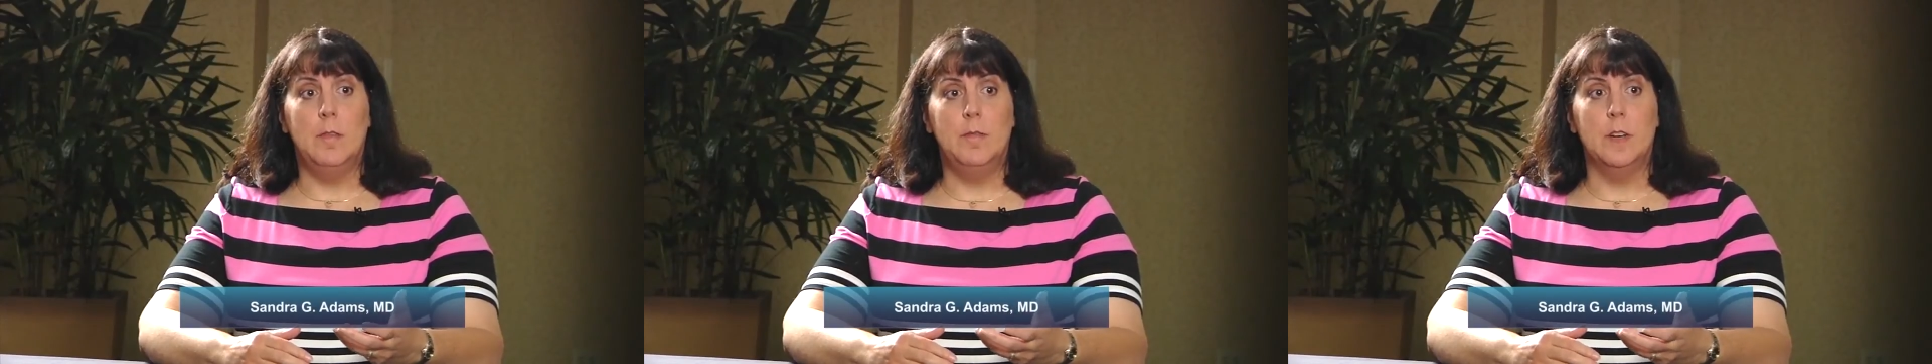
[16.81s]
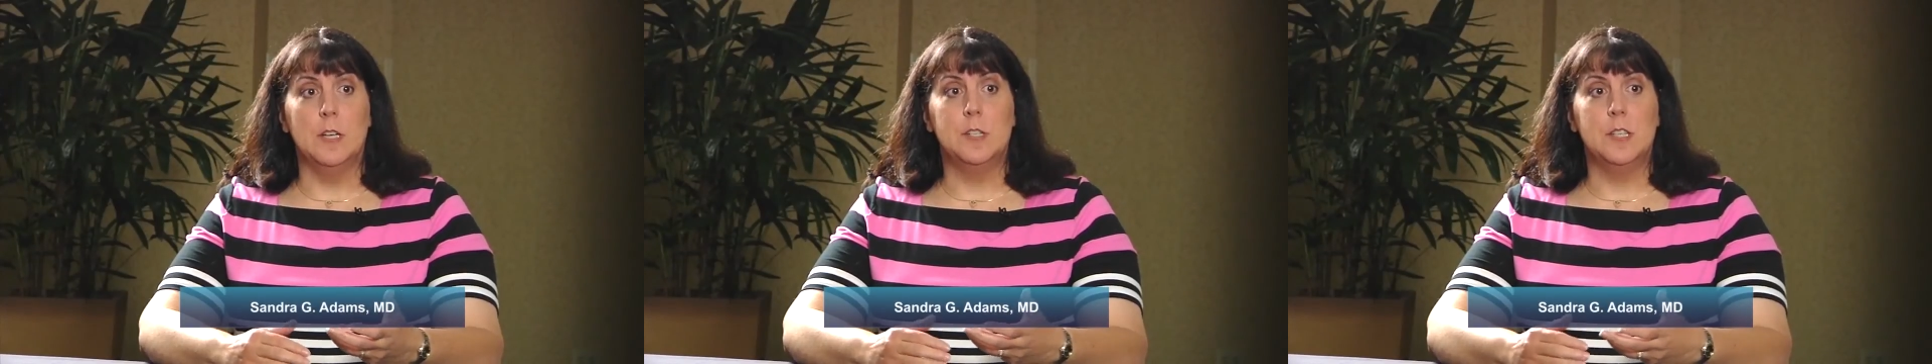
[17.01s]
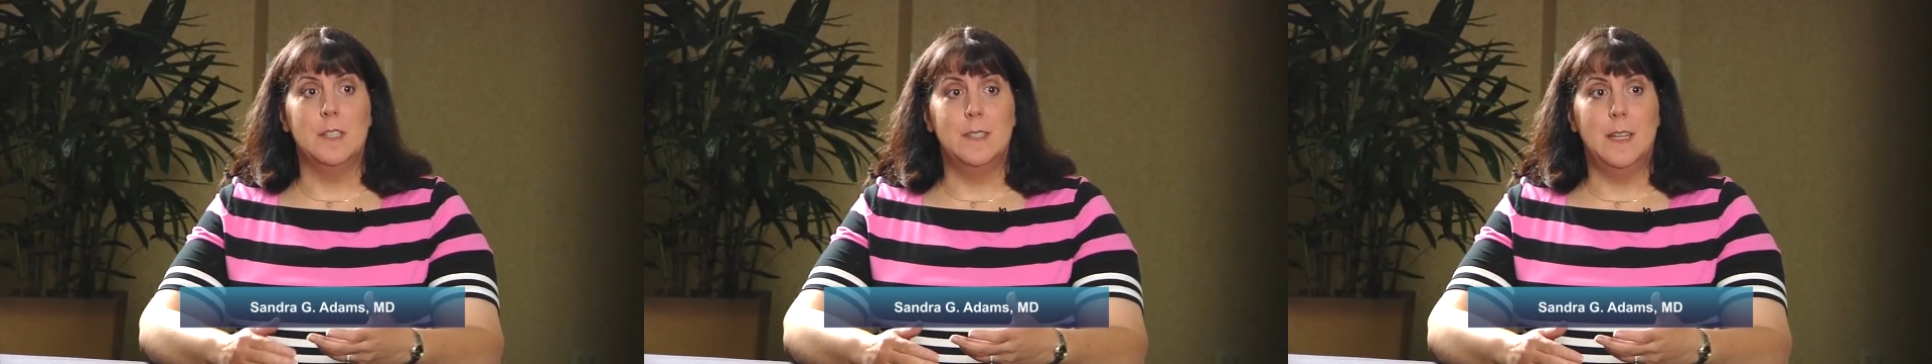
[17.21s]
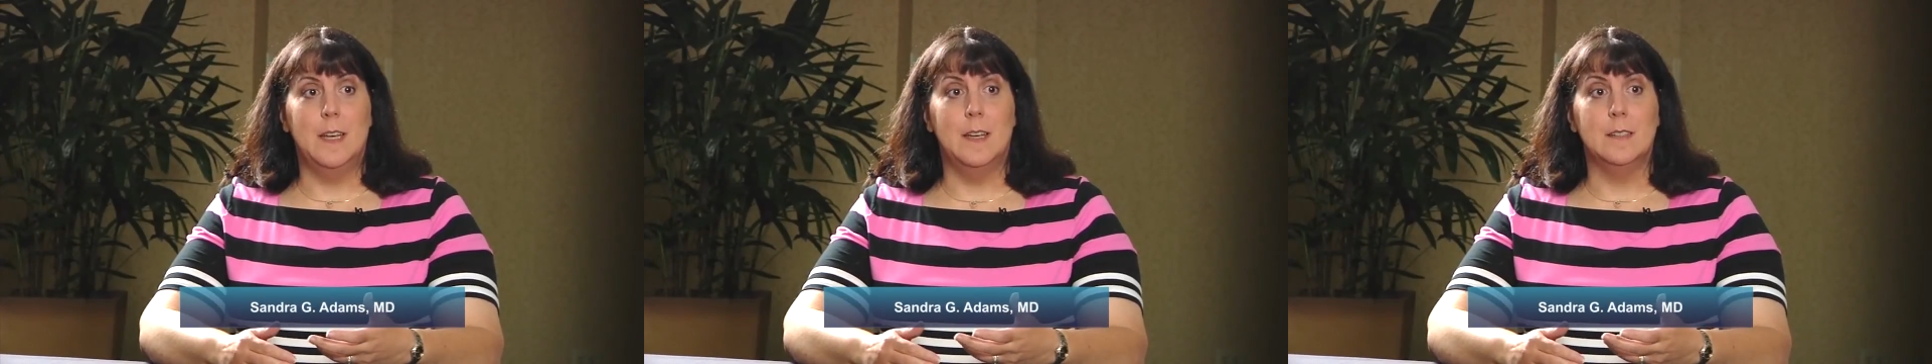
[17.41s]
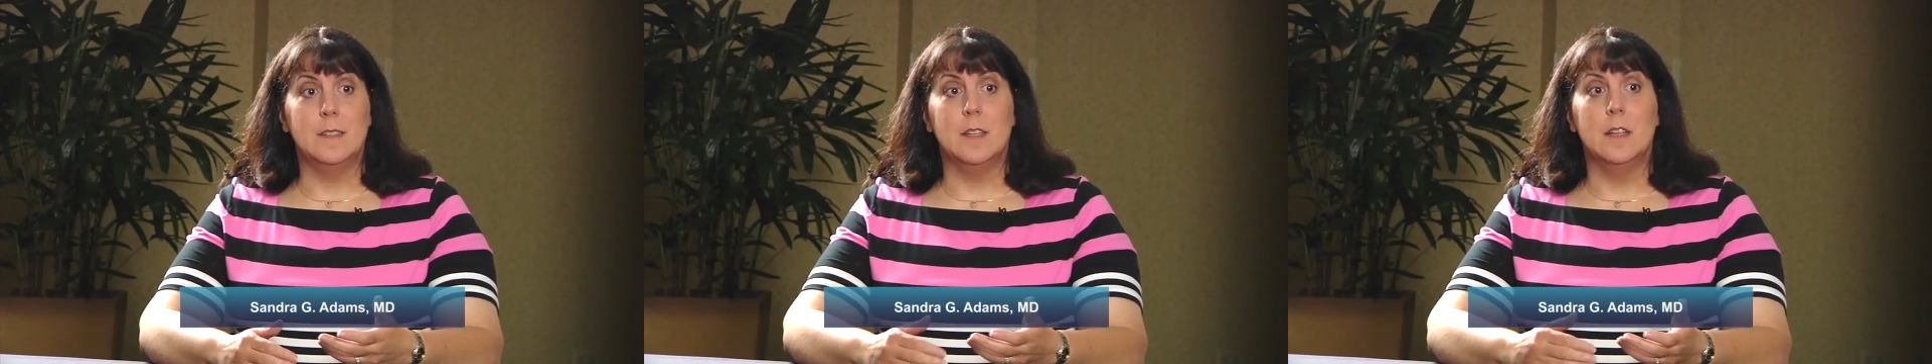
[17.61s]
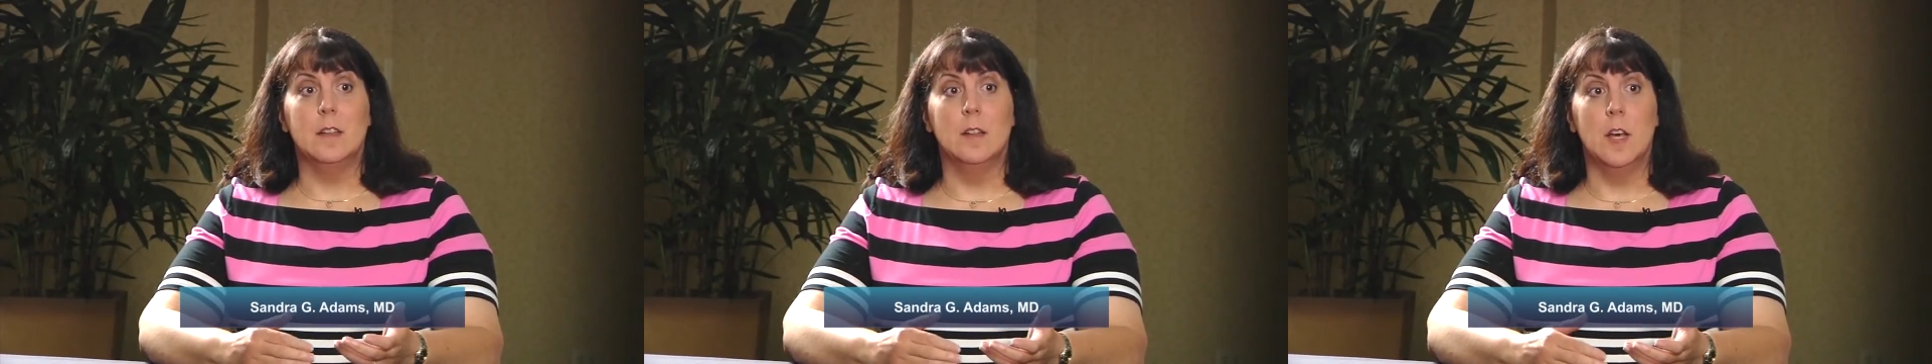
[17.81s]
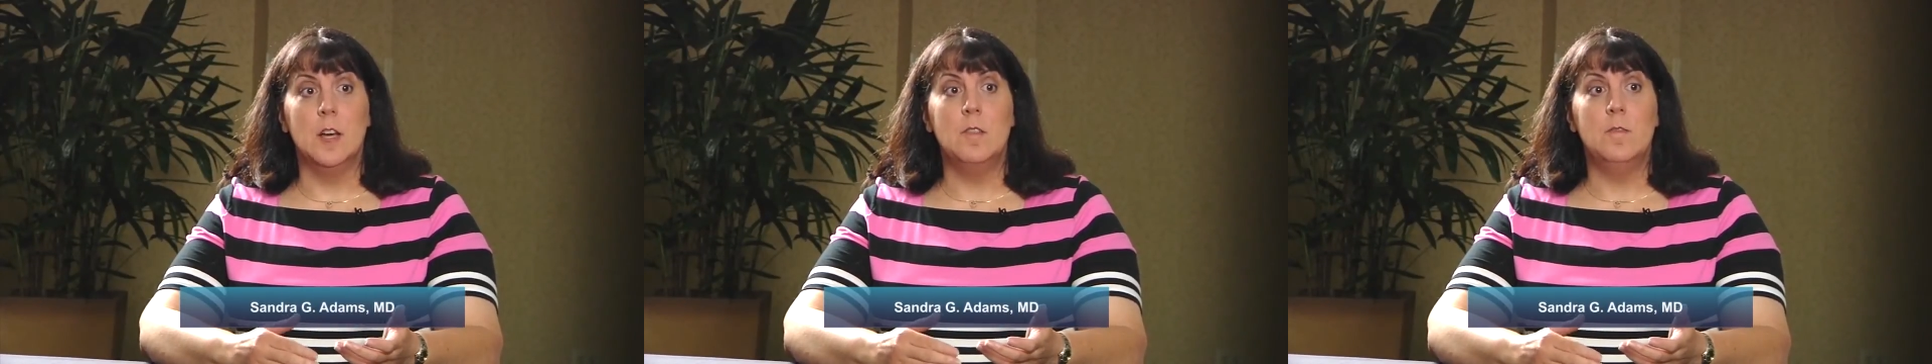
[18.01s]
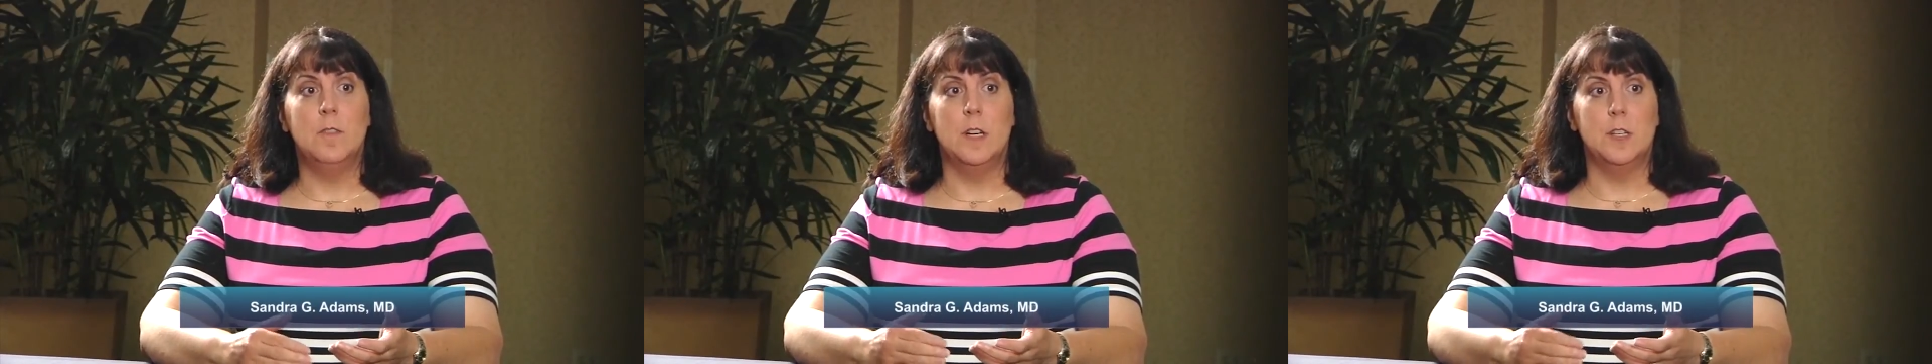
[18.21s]
function test,
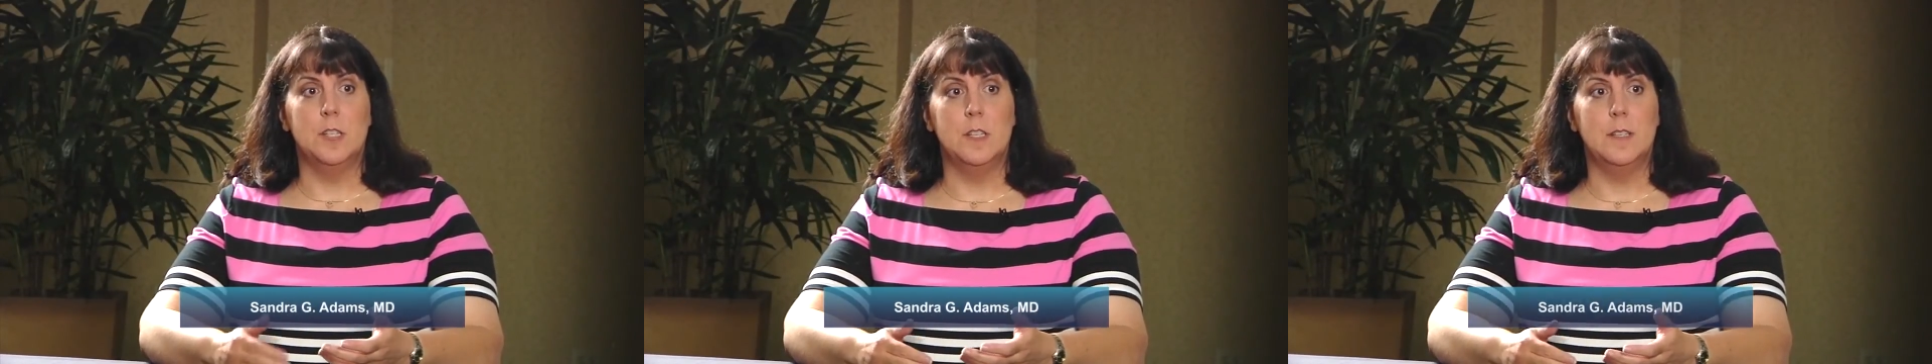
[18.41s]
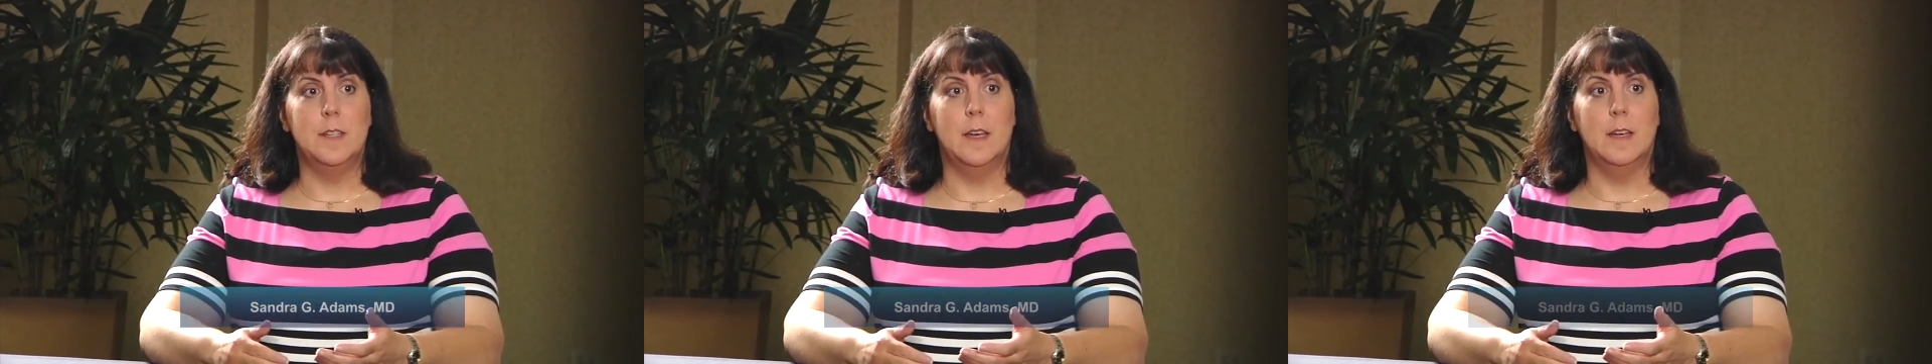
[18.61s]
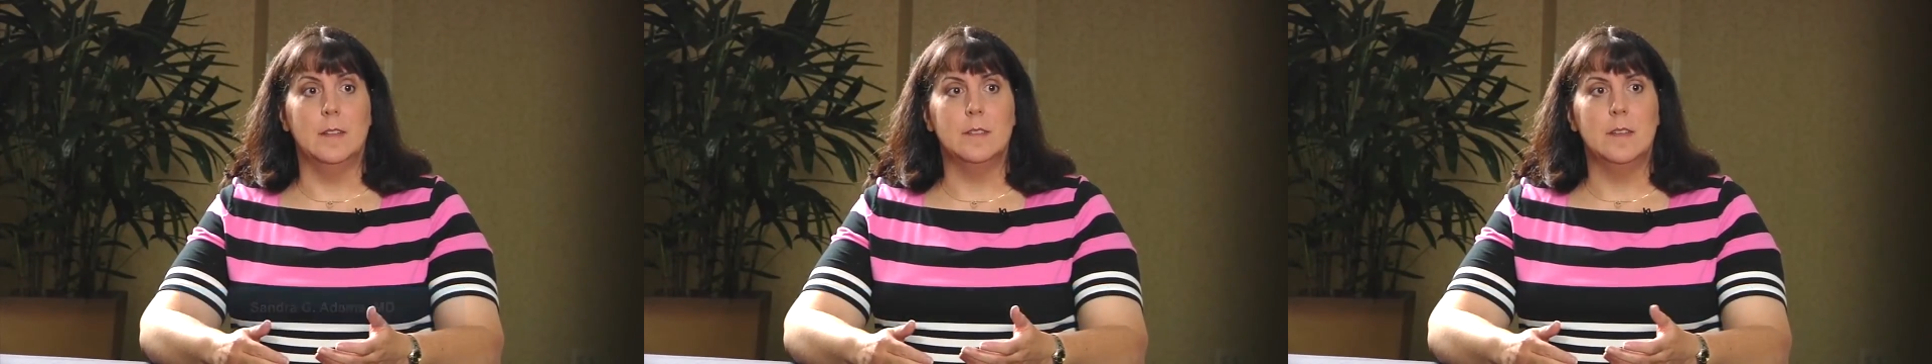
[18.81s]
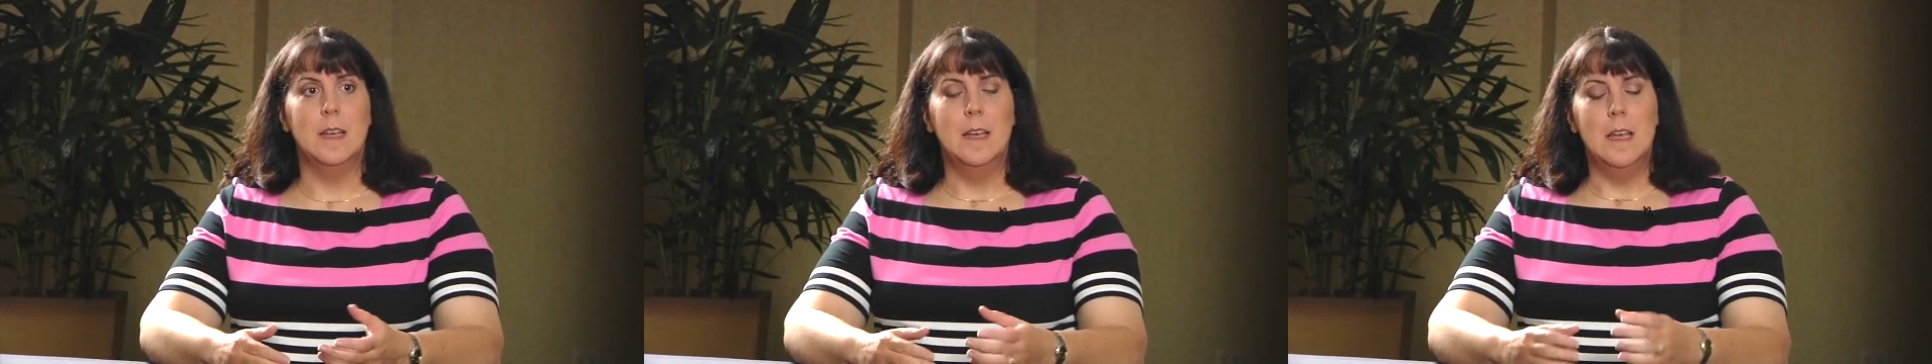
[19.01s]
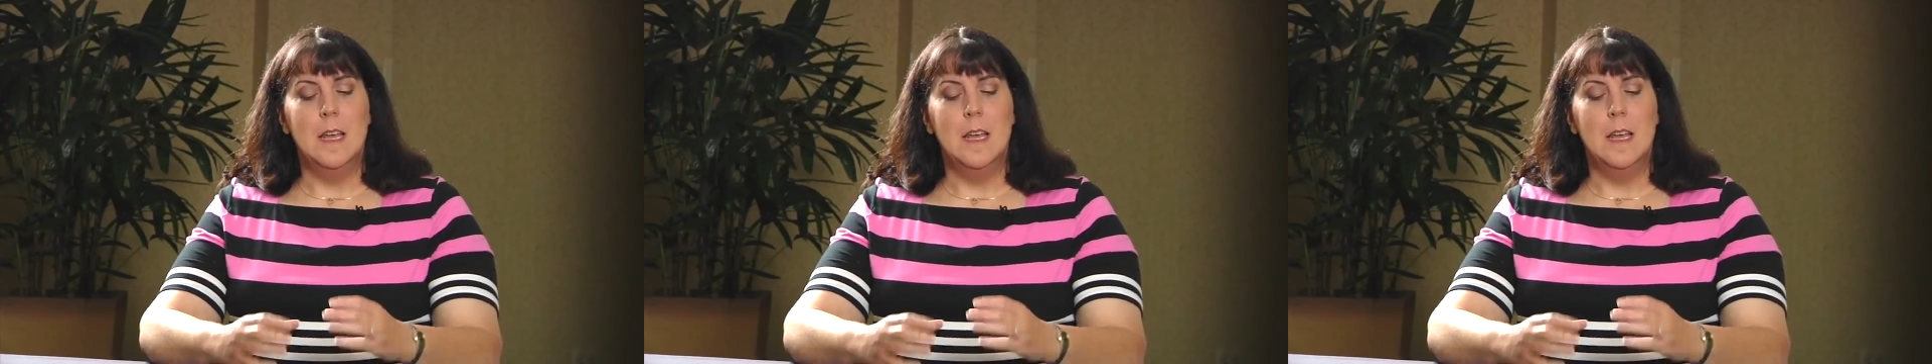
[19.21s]
lung function test.